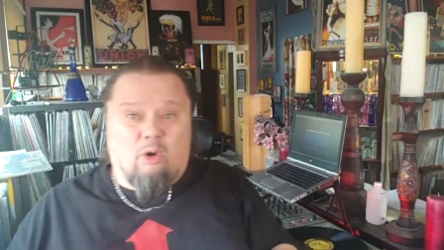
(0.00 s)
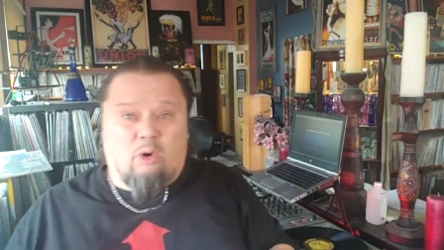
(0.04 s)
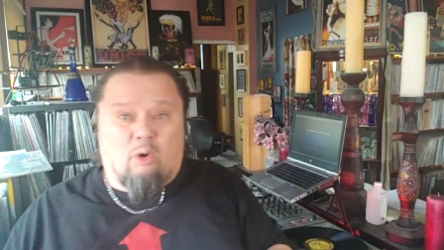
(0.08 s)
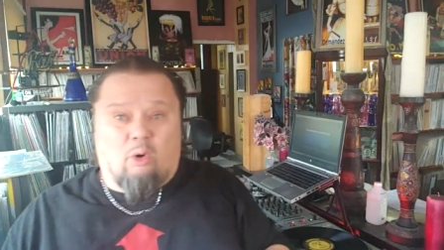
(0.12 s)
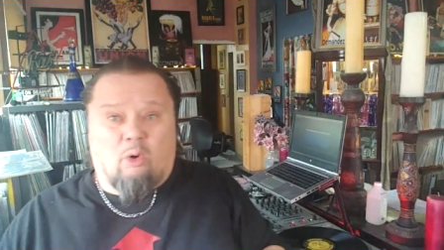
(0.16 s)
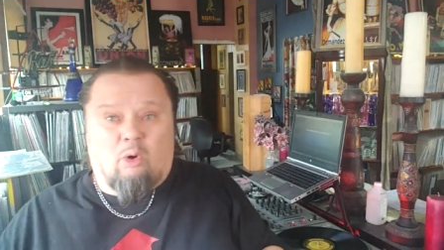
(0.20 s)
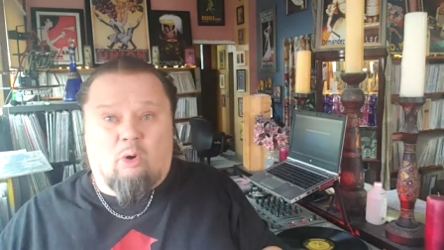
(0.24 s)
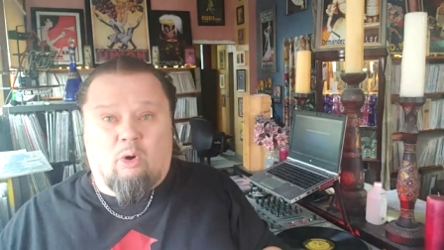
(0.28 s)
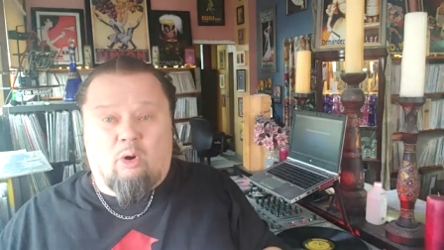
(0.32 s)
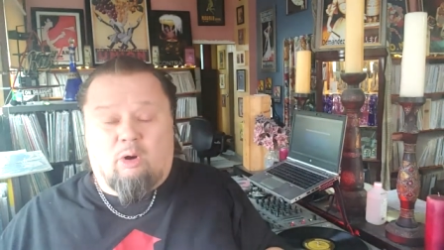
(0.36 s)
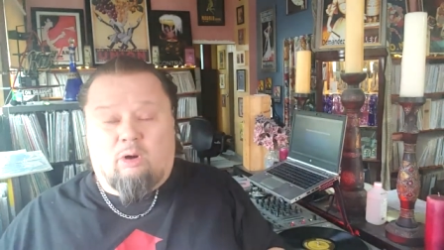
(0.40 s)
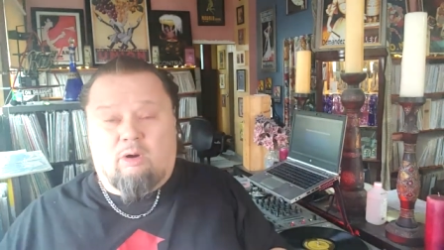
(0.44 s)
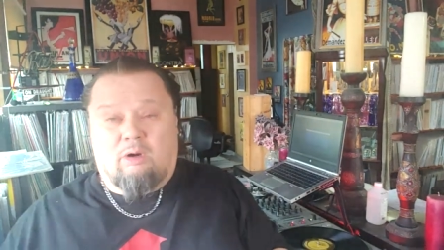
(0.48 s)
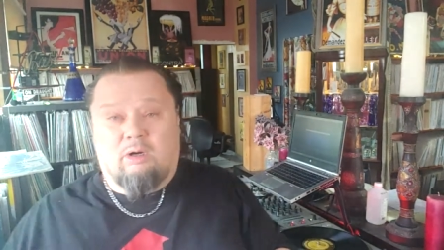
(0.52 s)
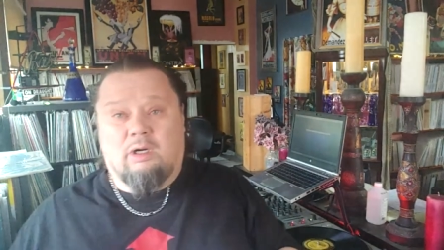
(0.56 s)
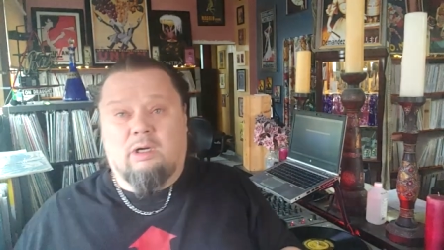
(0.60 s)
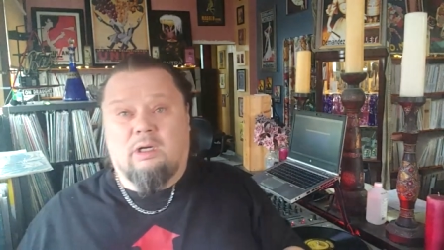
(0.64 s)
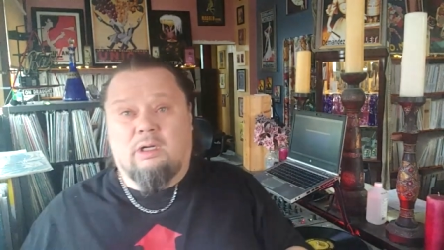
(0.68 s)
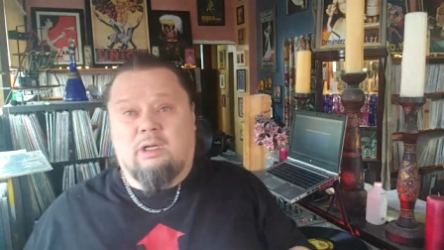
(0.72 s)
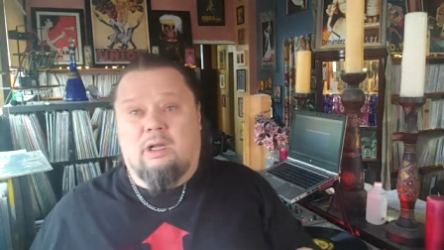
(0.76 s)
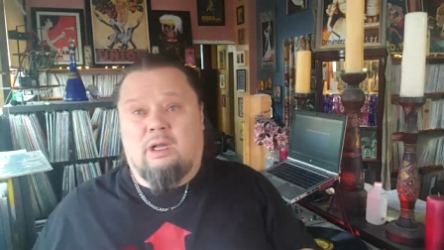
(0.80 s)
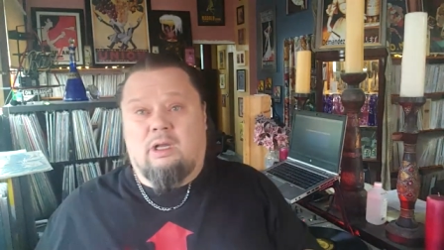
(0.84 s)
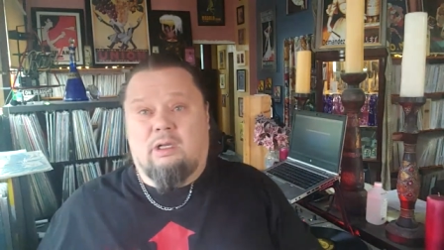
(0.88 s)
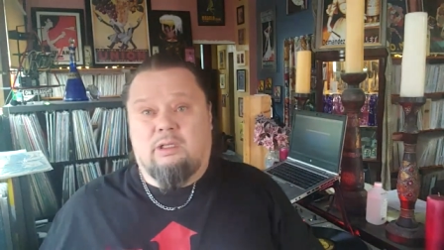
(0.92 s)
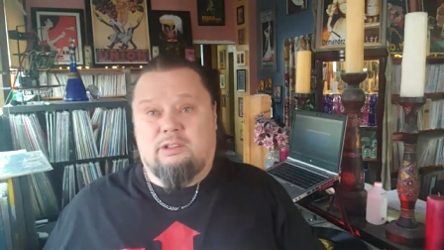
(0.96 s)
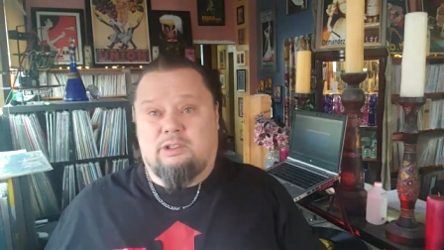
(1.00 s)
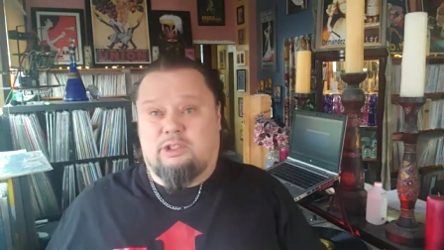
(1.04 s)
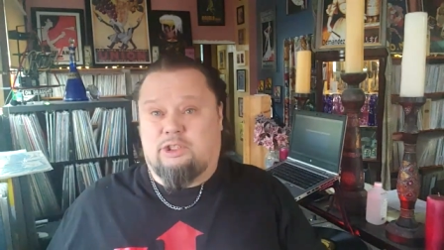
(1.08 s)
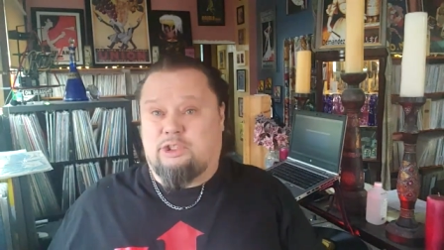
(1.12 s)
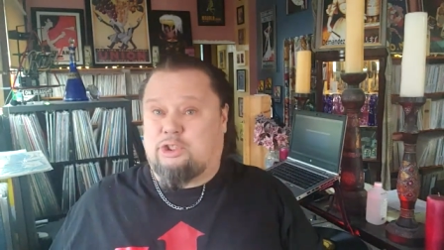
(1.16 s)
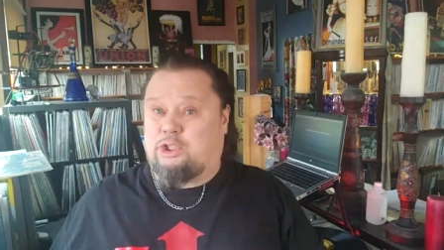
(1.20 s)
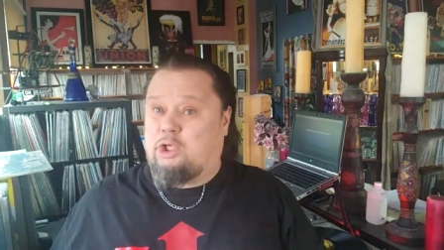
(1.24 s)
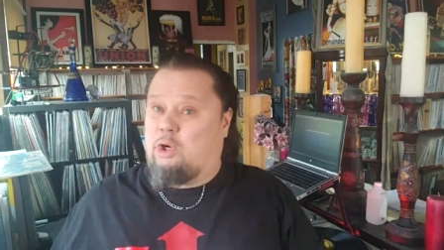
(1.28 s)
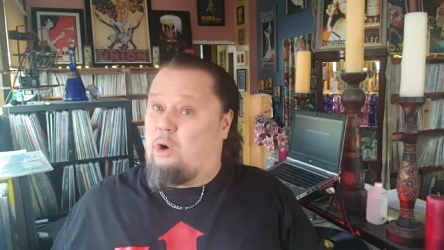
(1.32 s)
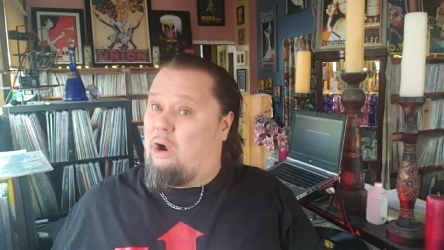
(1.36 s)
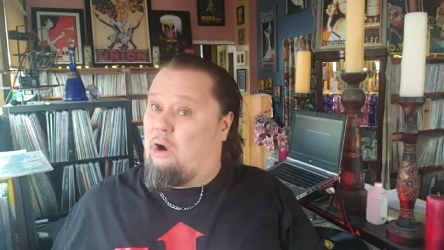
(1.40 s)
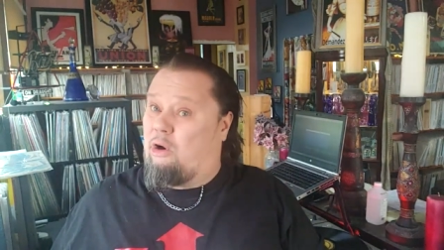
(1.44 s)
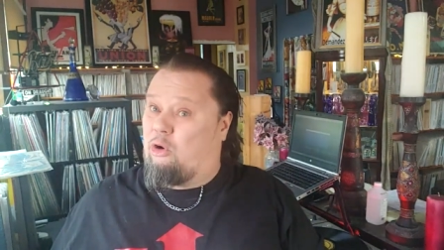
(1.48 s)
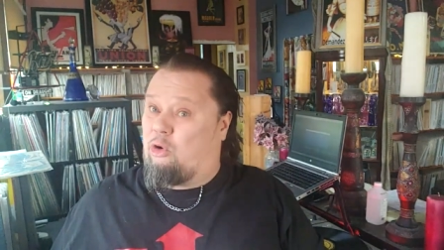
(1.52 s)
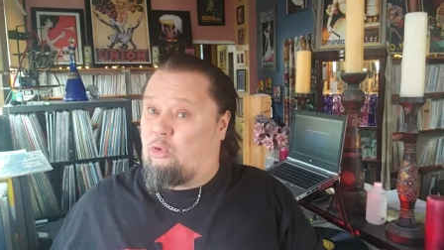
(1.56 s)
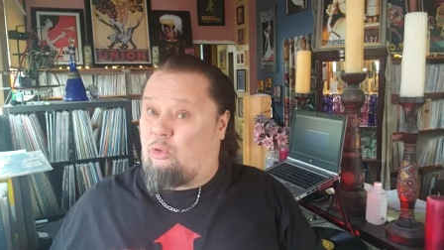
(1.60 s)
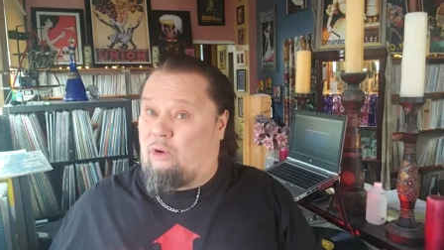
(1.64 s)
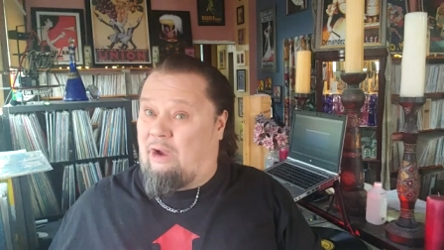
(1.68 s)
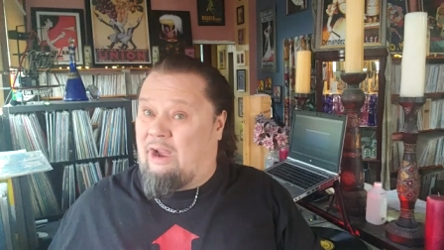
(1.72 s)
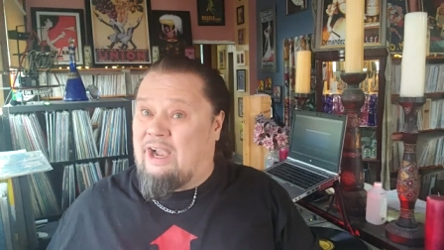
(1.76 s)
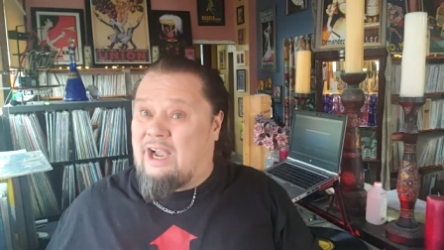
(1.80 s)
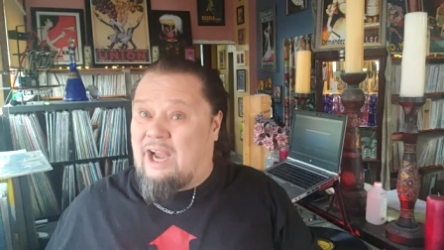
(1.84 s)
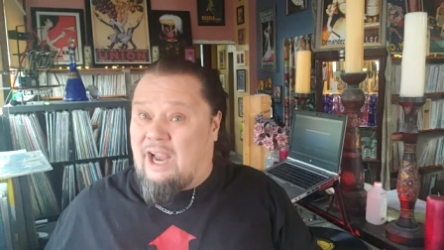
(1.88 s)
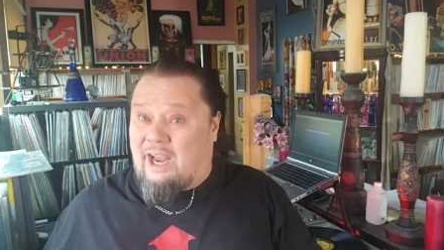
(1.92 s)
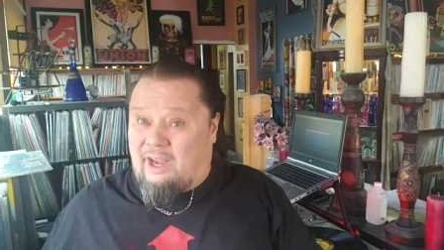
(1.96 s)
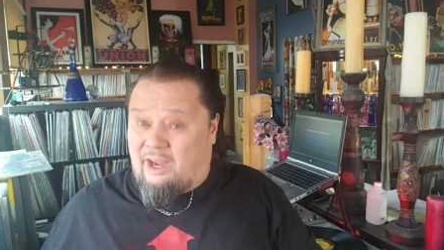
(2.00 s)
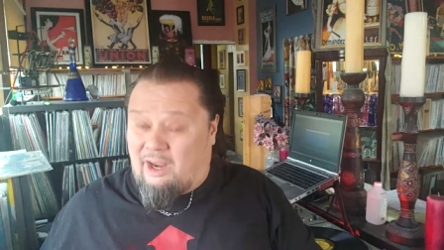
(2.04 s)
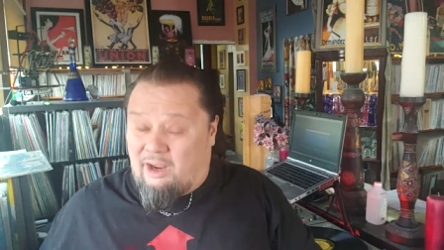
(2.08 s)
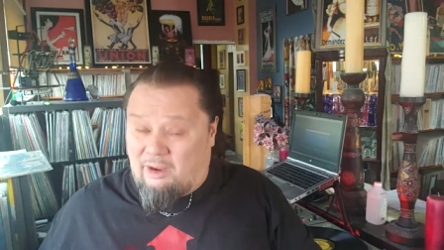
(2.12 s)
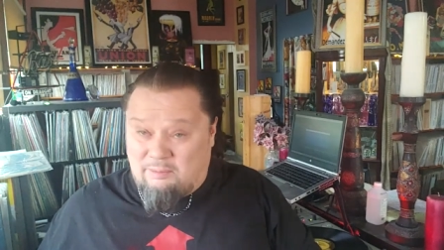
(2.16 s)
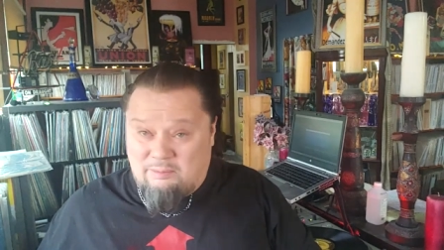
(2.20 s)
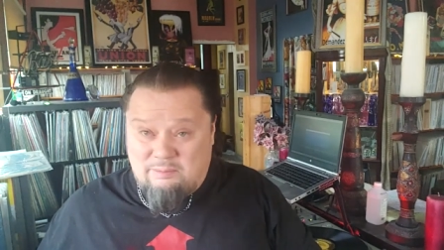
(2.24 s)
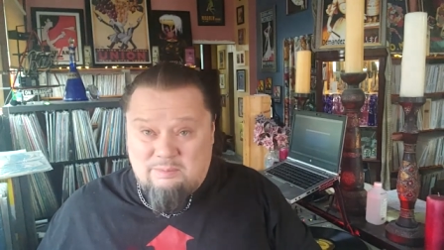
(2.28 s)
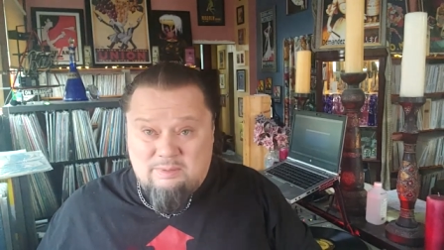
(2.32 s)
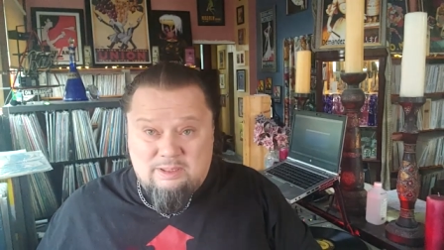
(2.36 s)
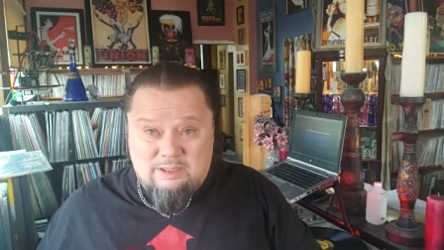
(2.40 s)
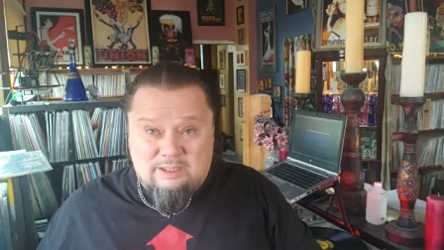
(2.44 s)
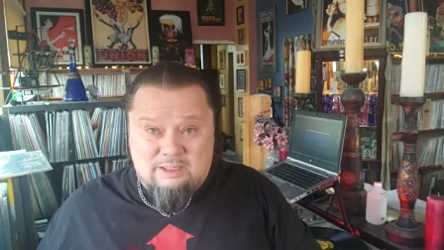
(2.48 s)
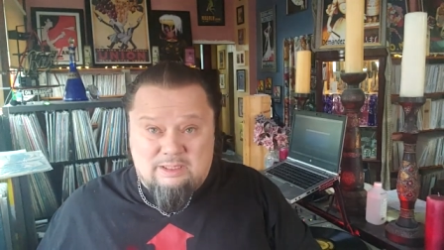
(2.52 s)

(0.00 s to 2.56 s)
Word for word: or to show how great I am.